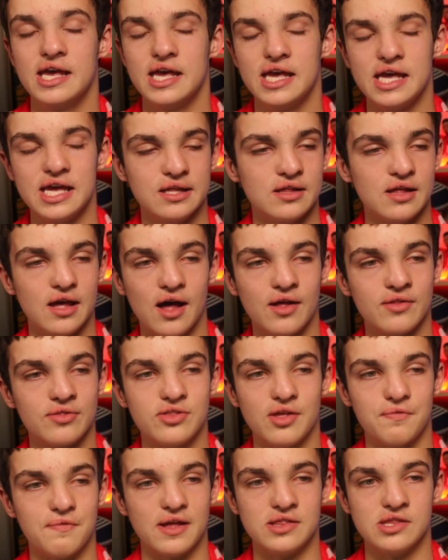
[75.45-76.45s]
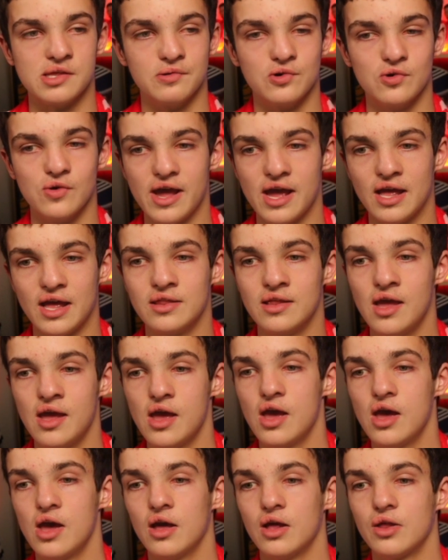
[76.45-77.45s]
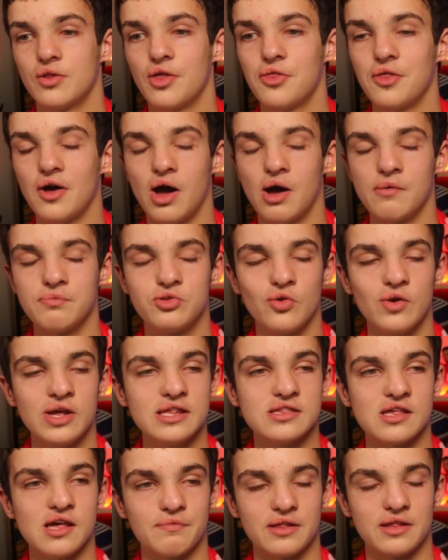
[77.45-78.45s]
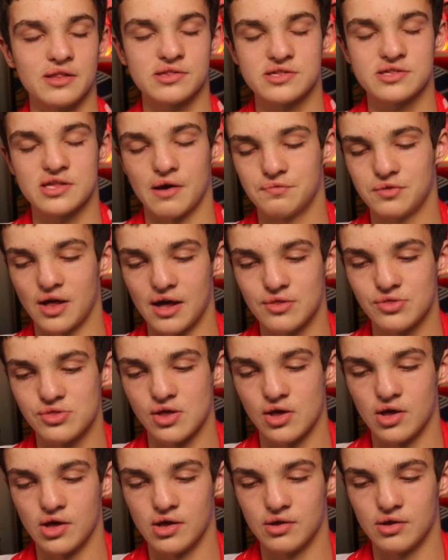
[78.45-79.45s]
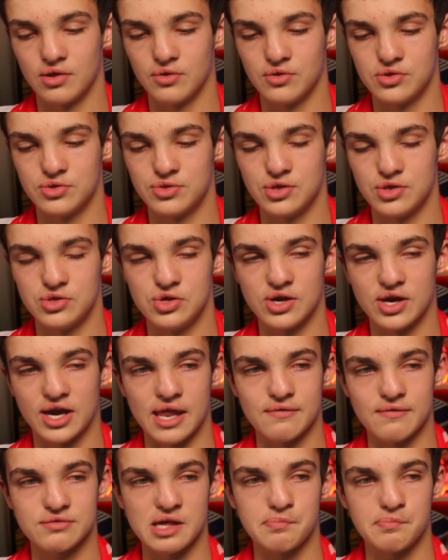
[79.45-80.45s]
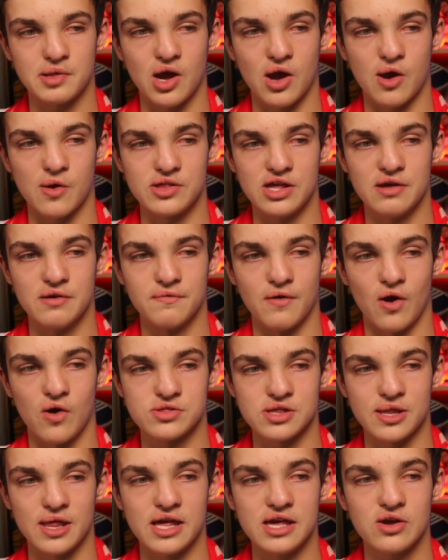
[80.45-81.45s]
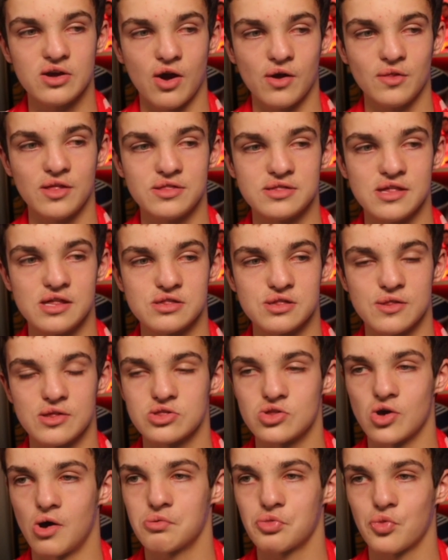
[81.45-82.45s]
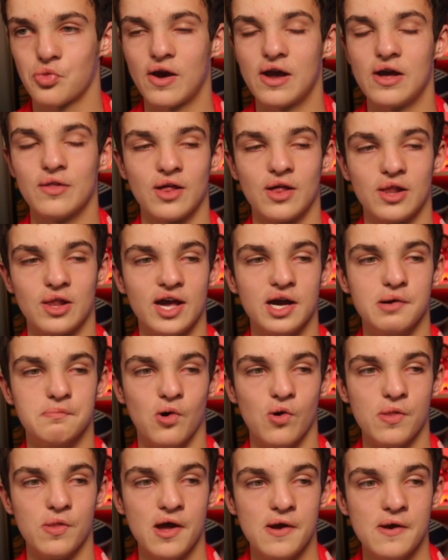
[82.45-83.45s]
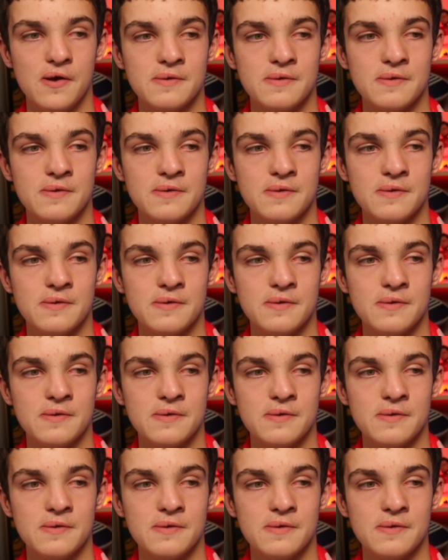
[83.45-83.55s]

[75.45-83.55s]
In, undefendable. And I'm doing some stuff like the, the U K F C Player of the Year votes, and he currently sits in the top three on the leaderboard.